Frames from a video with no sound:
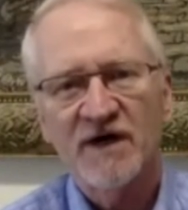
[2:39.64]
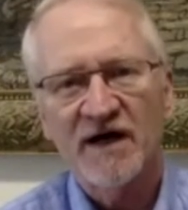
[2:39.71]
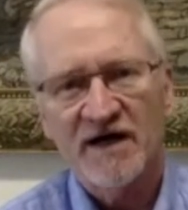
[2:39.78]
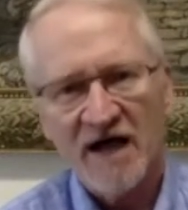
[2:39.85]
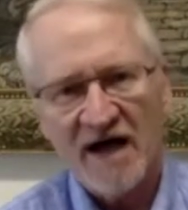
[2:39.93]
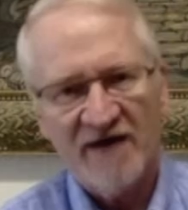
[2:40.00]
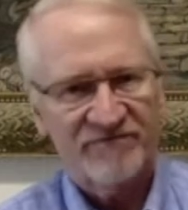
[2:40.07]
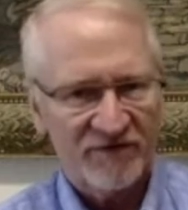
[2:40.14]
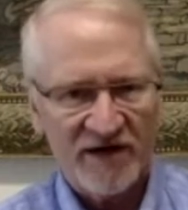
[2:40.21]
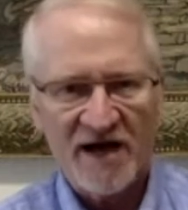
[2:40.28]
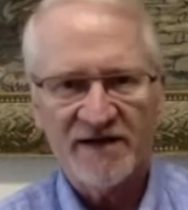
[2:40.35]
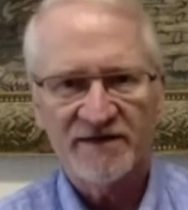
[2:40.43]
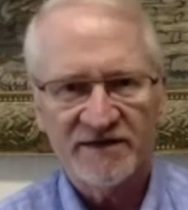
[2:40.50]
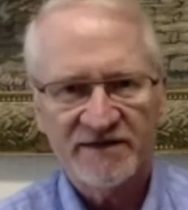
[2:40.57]
I've
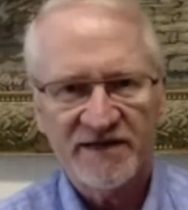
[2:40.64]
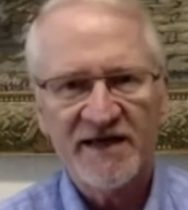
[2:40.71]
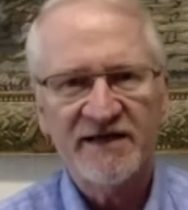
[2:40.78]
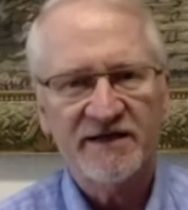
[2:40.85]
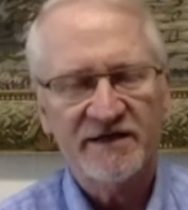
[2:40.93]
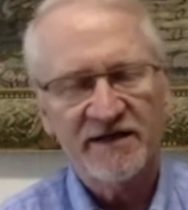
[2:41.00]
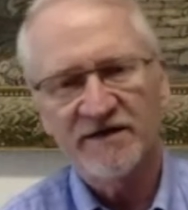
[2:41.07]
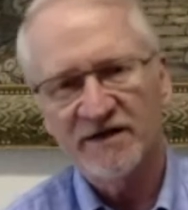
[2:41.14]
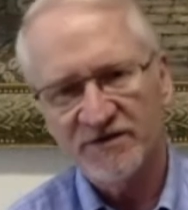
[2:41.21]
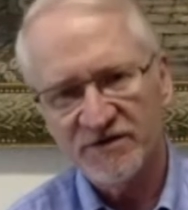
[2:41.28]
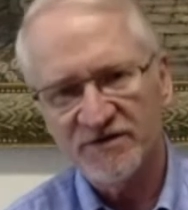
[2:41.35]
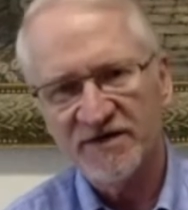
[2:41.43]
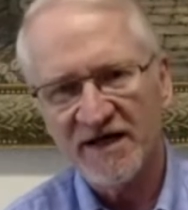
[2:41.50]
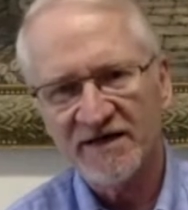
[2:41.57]
forgotten to take it, and then you
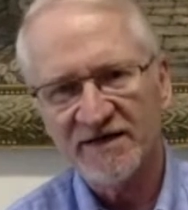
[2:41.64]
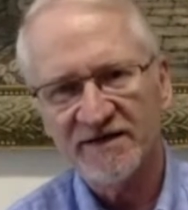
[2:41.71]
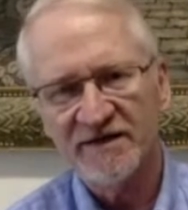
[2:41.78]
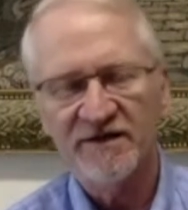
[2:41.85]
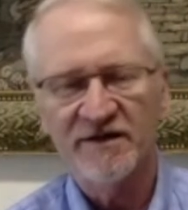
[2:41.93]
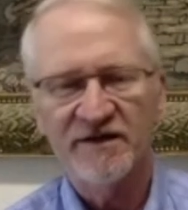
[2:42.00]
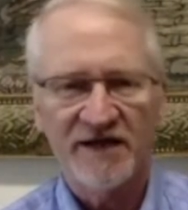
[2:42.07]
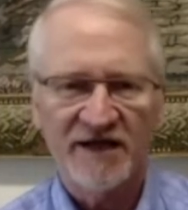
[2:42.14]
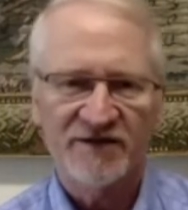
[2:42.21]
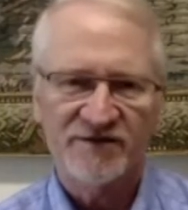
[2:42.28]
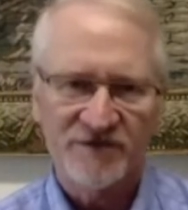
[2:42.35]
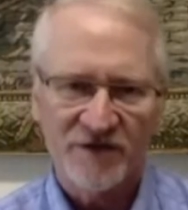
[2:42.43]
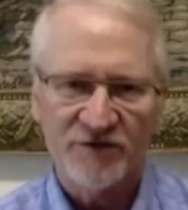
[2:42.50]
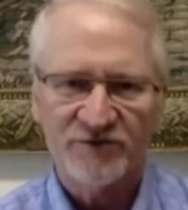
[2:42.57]
take it, and the next
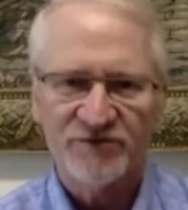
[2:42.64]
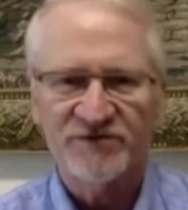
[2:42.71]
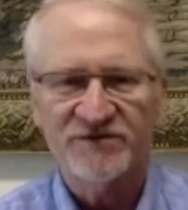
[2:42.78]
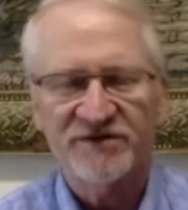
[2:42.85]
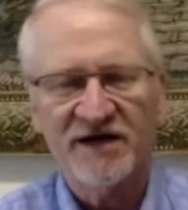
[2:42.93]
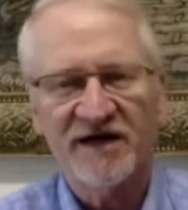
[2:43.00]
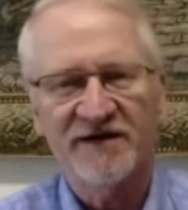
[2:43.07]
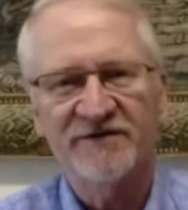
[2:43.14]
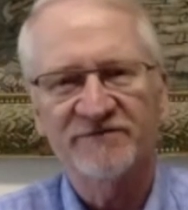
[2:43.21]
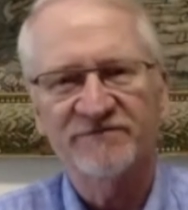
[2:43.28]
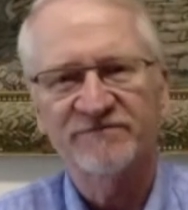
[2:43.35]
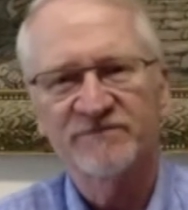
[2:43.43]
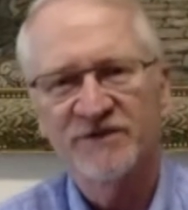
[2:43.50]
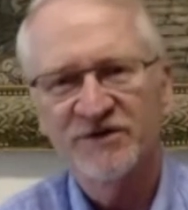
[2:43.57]
dose is kind of
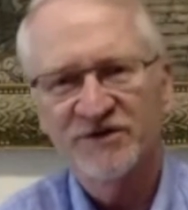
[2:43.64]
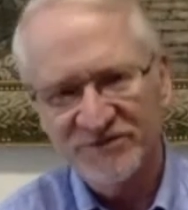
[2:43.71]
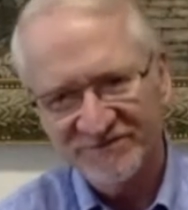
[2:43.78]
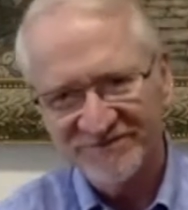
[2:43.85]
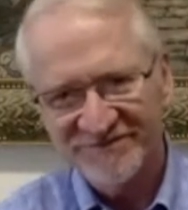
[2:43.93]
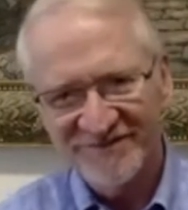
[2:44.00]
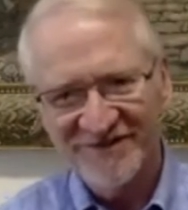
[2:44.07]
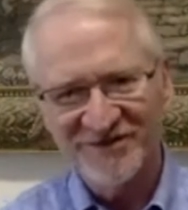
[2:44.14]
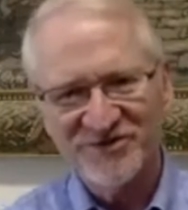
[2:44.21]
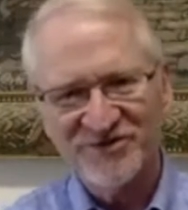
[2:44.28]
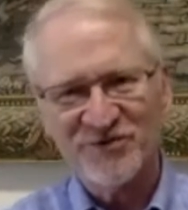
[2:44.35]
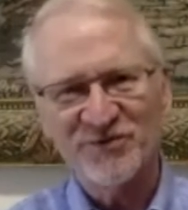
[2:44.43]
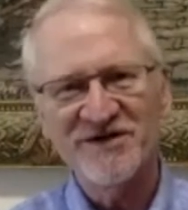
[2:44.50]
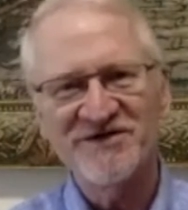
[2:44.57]

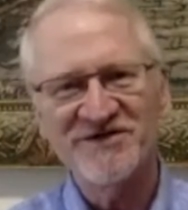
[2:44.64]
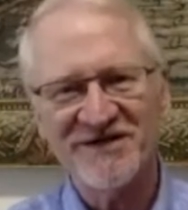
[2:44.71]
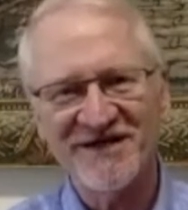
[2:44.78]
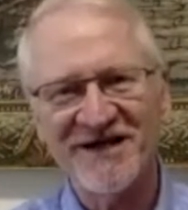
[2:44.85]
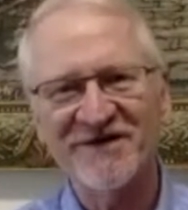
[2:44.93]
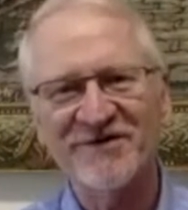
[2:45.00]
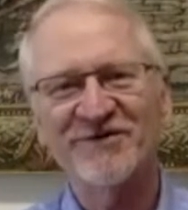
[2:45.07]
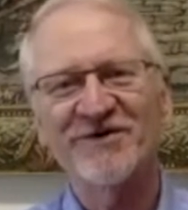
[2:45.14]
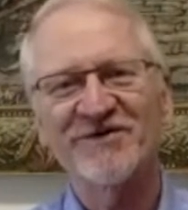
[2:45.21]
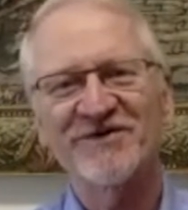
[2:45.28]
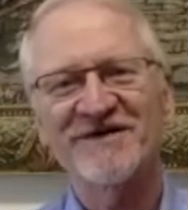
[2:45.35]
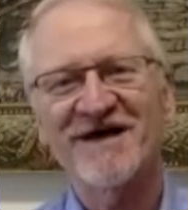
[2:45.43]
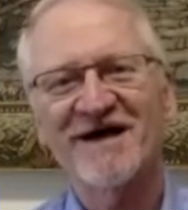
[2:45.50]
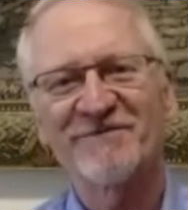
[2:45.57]
squeezed together on the
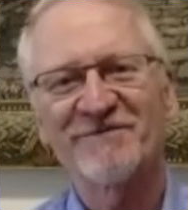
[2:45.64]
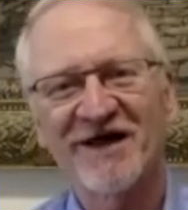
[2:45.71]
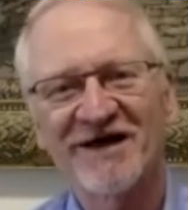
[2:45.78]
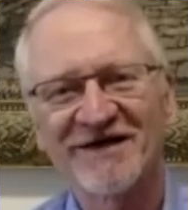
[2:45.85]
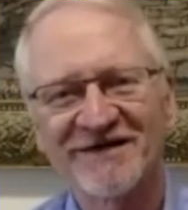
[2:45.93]
timeline.